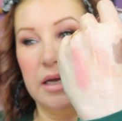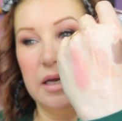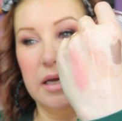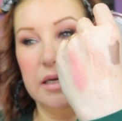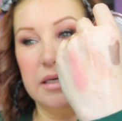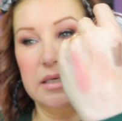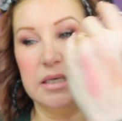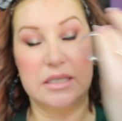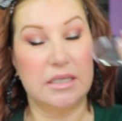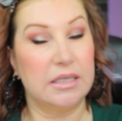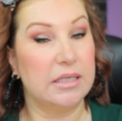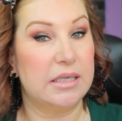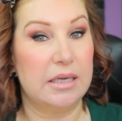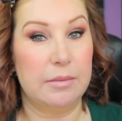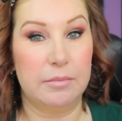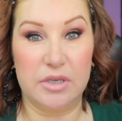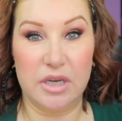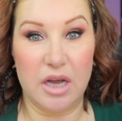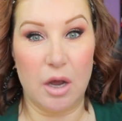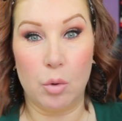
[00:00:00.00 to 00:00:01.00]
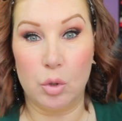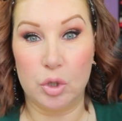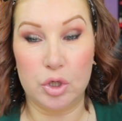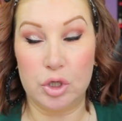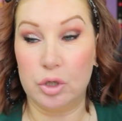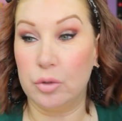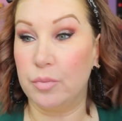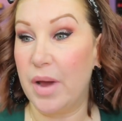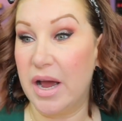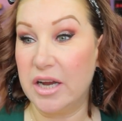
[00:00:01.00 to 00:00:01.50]
It doesn't seem to go on
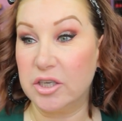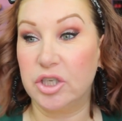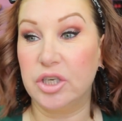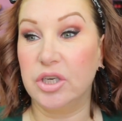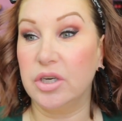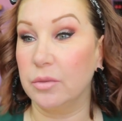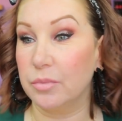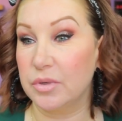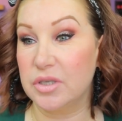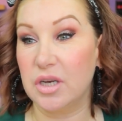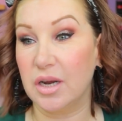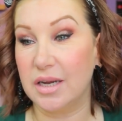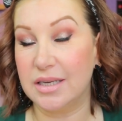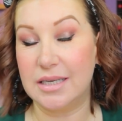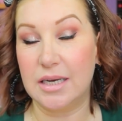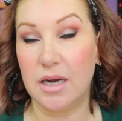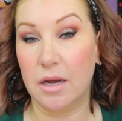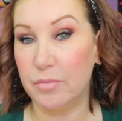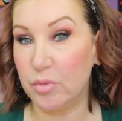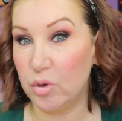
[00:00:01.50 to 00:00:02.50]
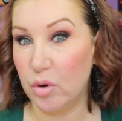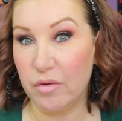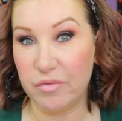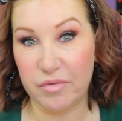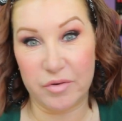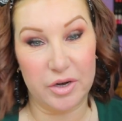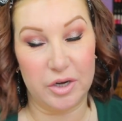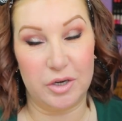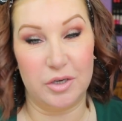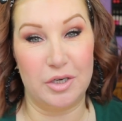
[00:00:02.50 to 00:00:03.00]
too patchy, you know, because like I said, I'm not
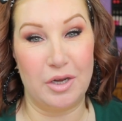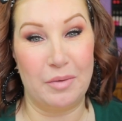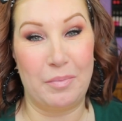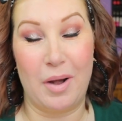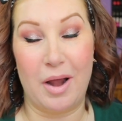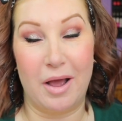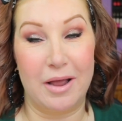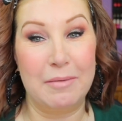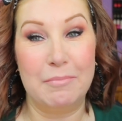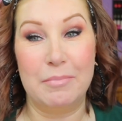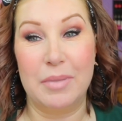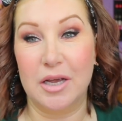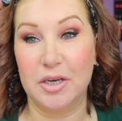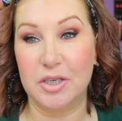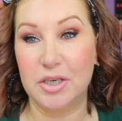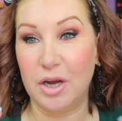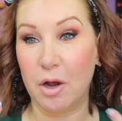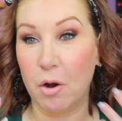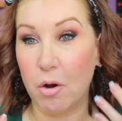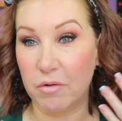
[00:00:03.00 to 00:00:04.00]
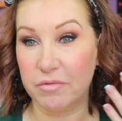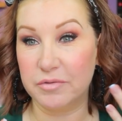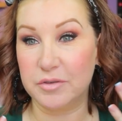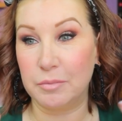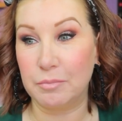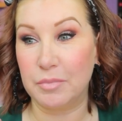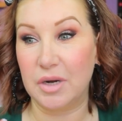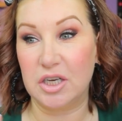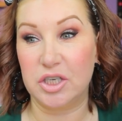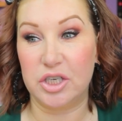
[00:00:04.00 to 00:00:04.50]
very good at applying blush, and it
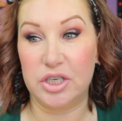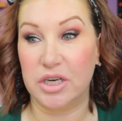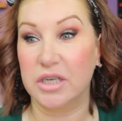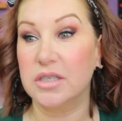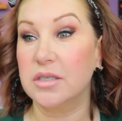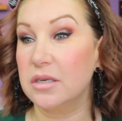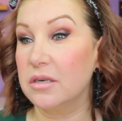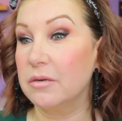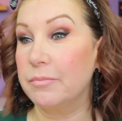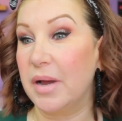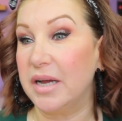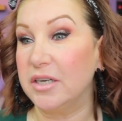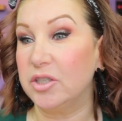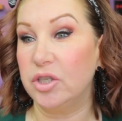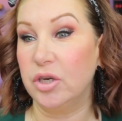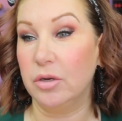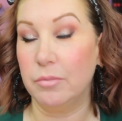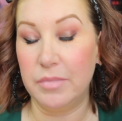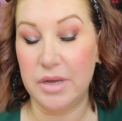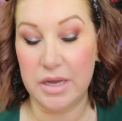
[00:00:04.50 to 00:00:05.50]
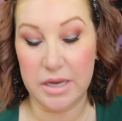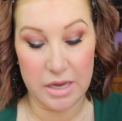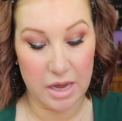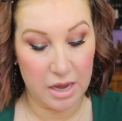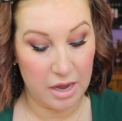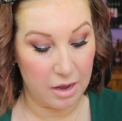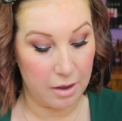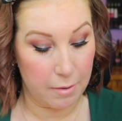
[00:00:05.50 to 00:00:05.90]
often blush does look patchy on me